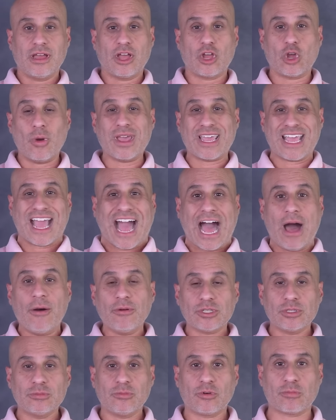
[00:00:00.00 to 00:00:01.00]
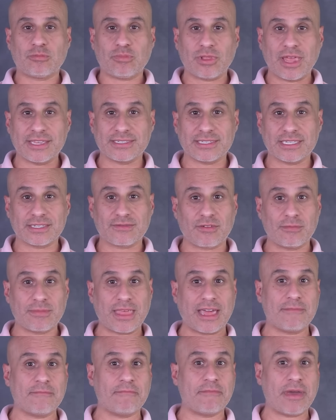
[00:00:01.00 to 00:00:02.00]
Going out to more places from
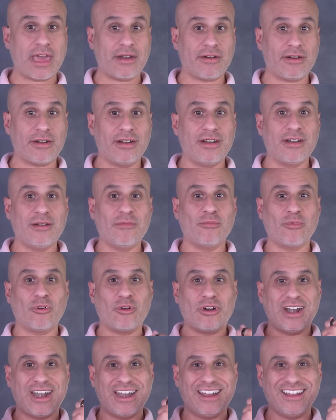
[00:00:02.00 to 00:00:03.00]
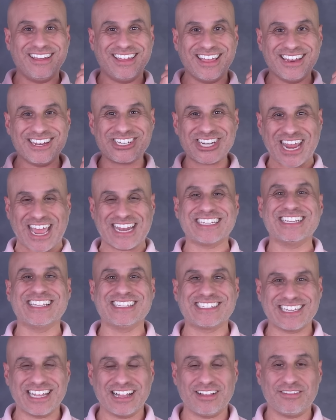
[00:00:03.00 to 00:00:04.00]
that better, more enchanting
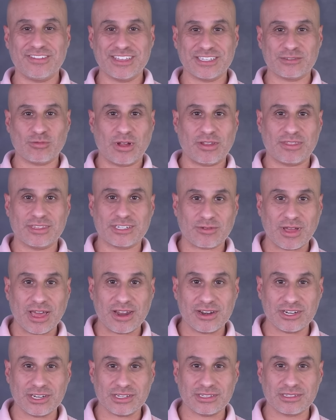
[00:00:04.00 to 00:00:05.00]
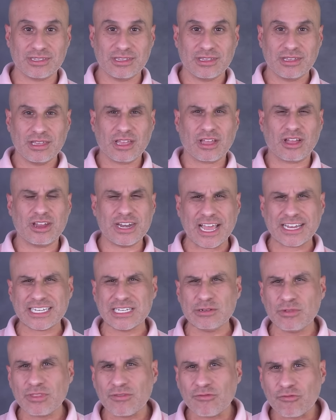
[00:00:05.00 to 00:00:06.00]
self is one of the strategies.
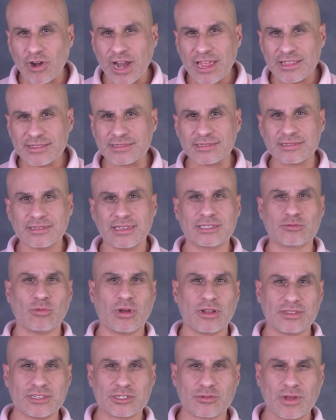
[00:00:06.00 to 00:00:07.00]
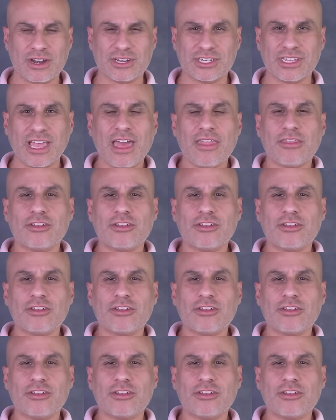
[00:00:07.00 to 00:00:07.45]
Connecting with friends is one of the strategies.